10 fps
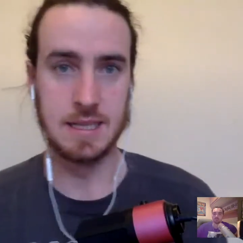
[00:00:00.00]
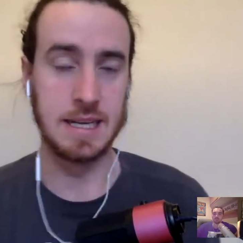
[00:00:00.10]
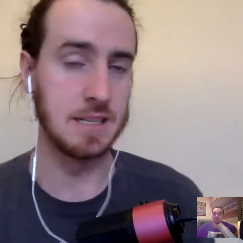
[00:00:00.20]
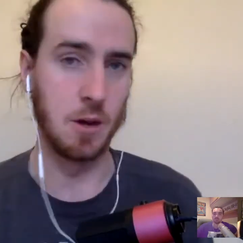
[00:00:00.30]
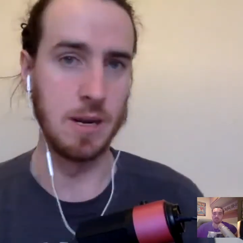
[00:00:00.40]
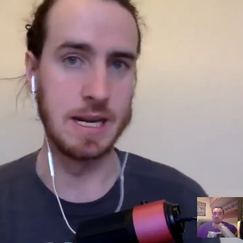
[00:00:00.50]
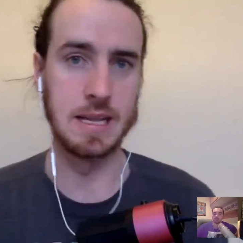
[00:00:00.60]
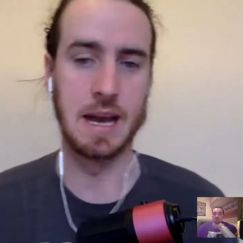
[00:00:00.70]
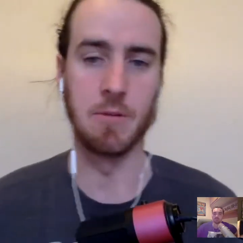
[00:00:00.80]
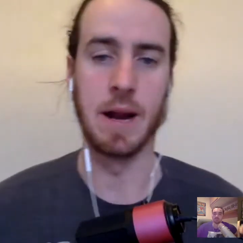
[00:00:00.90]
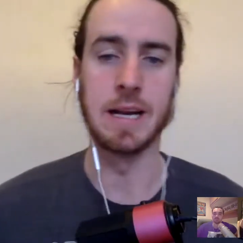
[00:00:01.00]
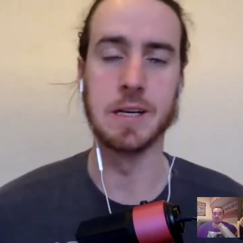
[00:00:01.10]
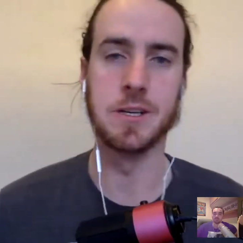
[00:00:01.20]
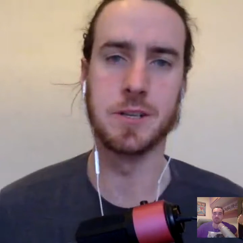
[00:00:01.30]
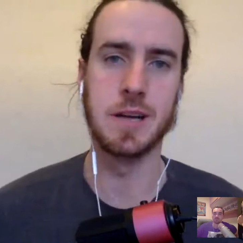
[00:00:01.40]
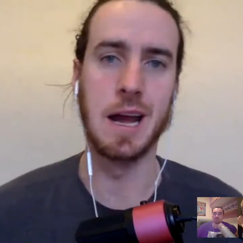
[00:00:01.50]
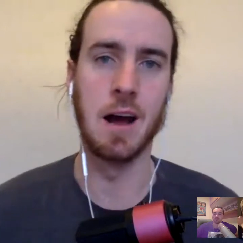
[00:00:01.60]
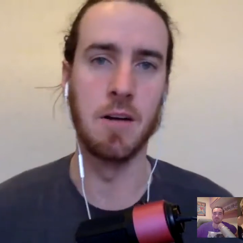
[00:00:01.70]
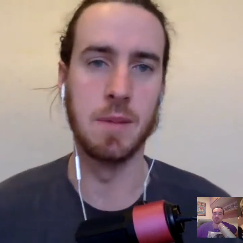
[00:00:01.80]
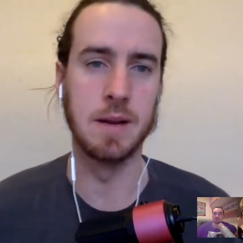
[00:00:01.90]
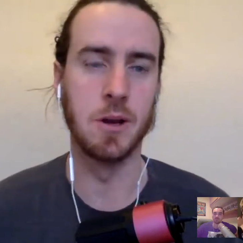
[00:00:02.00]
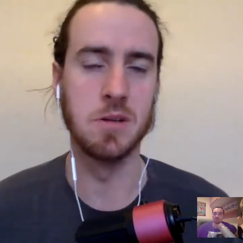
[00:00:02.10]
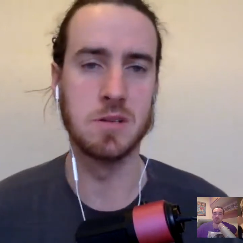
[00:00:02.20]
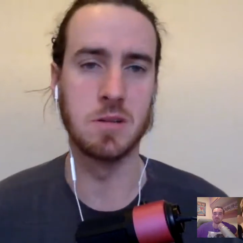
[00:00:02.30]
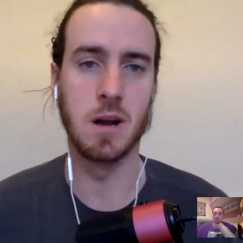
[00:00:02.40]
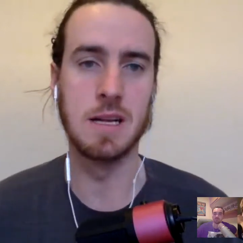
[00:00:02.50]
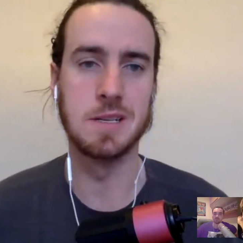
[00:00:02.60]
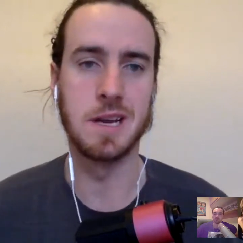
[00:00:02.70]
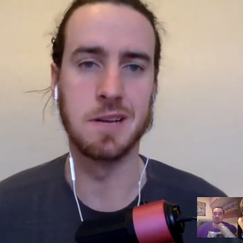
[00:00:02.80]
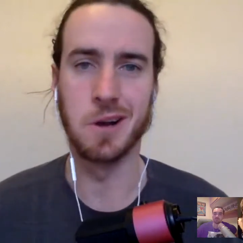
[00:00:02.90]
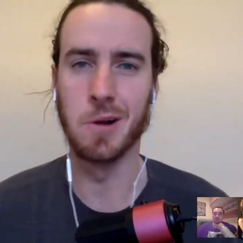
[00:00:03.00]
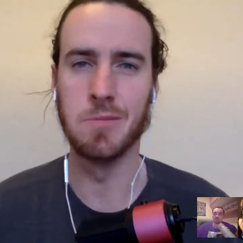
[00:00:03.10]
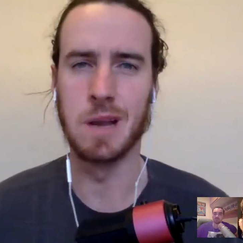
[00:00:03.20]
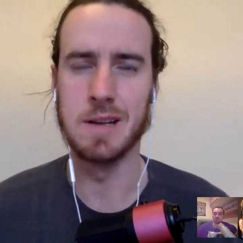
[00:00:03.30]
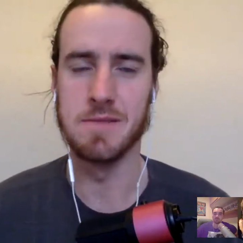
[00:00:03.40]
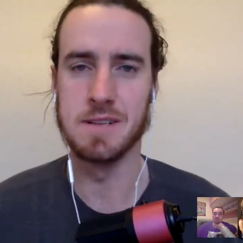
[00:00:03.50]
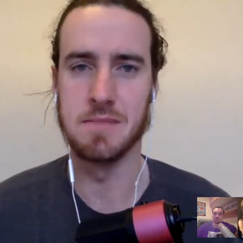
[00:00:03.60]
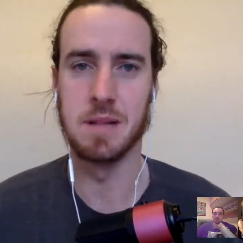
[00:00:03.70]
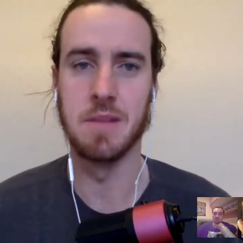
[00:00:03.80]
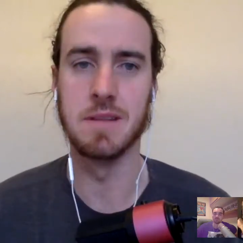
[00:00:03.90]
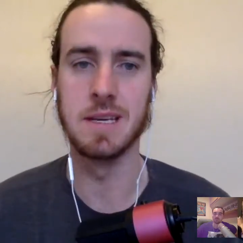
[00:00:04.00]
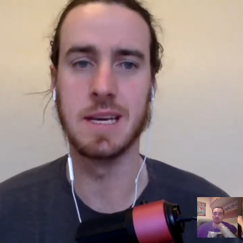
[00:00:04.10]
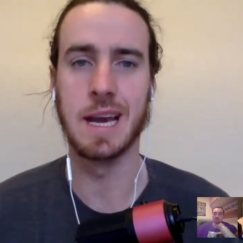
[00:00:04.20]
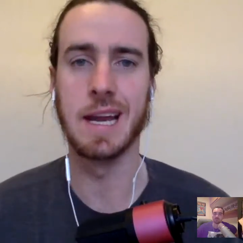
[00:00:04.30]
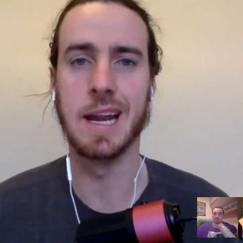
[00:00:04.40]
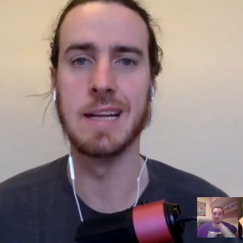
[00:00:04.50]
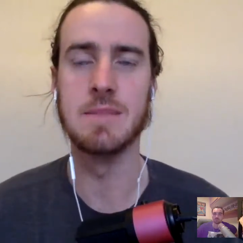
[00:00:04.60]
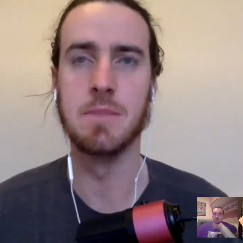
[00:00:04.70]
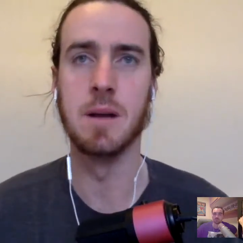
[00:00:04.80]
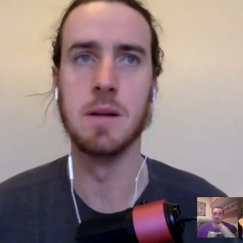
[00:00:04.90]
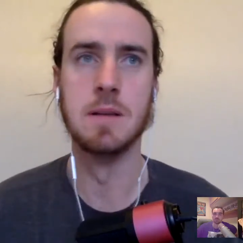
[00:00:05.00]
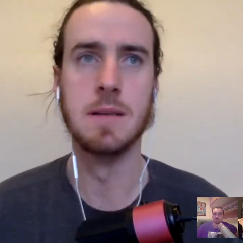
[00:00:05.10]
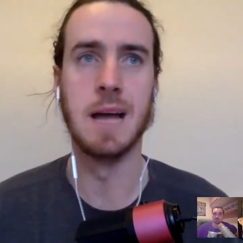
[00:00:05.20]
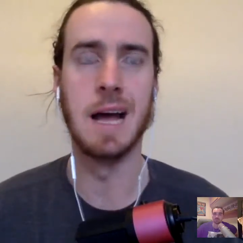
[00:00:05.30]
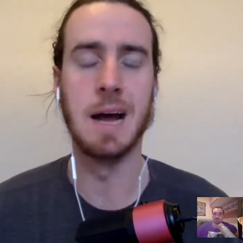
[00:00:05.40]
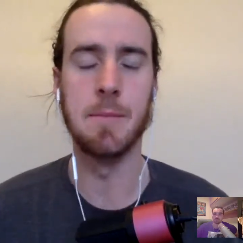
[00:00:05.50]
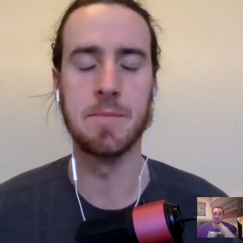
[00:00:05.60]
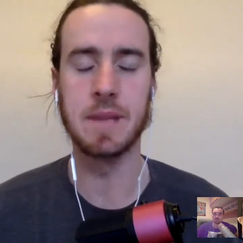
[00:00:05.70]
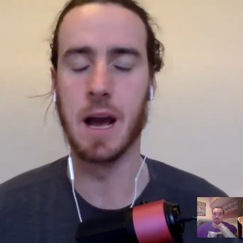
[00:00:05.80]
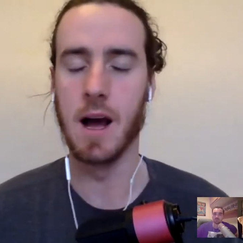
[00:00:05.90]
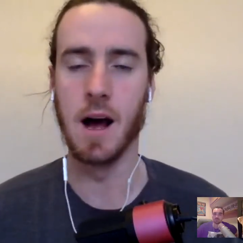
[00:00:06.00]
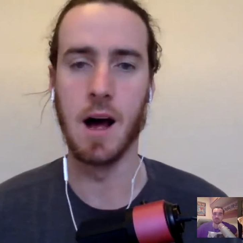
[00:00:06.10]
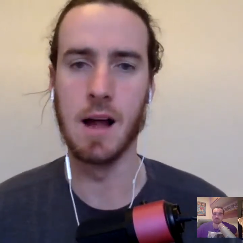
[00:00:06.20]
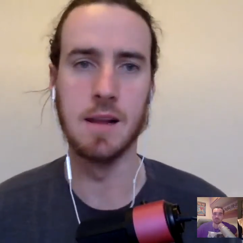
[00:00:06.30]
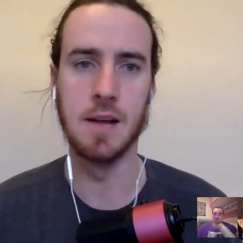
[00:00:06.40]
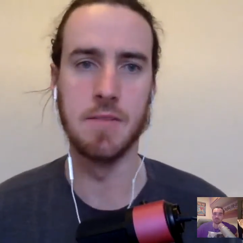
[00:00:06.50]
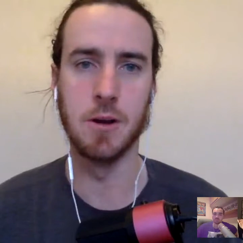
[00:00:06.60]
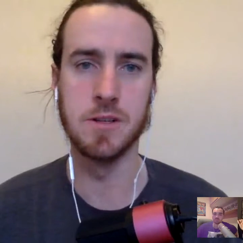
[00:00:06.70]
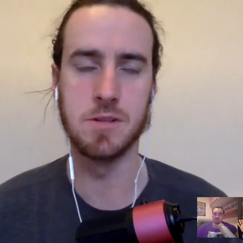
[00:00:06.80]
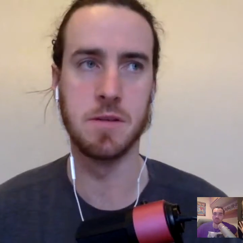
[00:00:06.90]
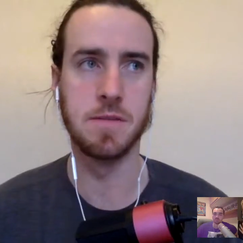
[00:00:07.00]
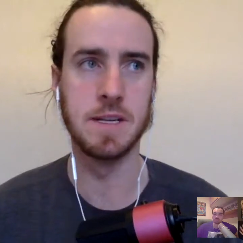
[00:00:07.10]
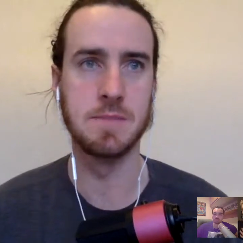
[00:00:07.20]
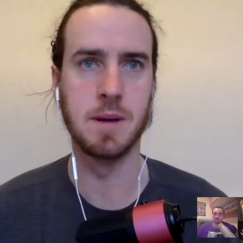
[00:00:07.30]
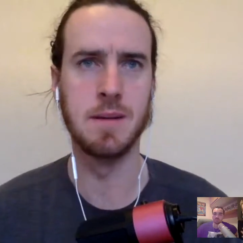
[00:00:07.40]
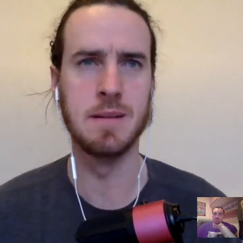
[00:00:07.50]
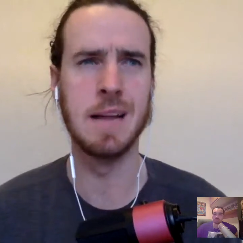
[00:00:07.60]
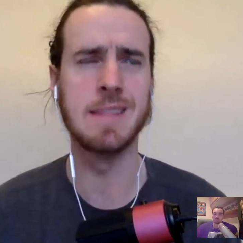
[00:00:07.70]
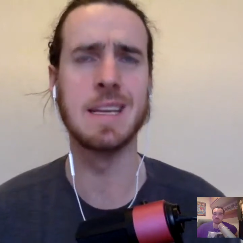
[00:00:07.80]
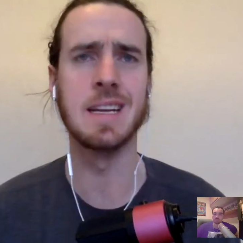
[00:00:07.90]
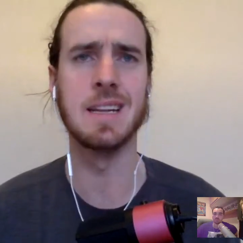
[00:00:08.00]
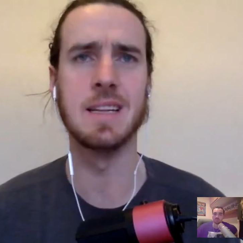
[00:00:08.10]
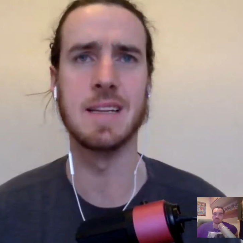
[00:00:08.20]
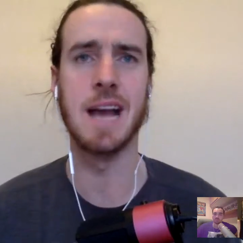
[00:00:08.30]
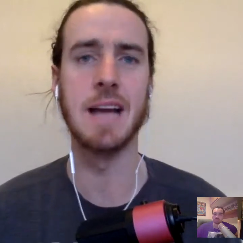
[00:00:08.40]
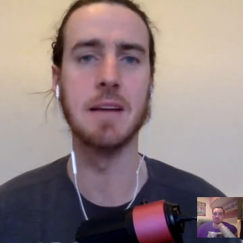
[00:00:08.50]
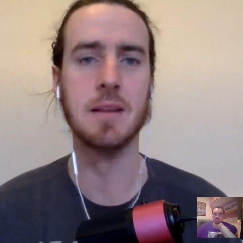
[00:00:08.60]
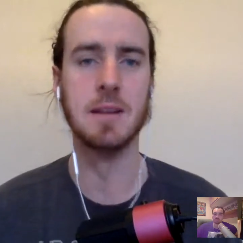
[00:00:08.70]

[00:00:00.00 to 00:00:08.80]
near that range of being those 2 guys yet, a defensive player of the year candidates. But I love those sort of fits. But at the end of the day,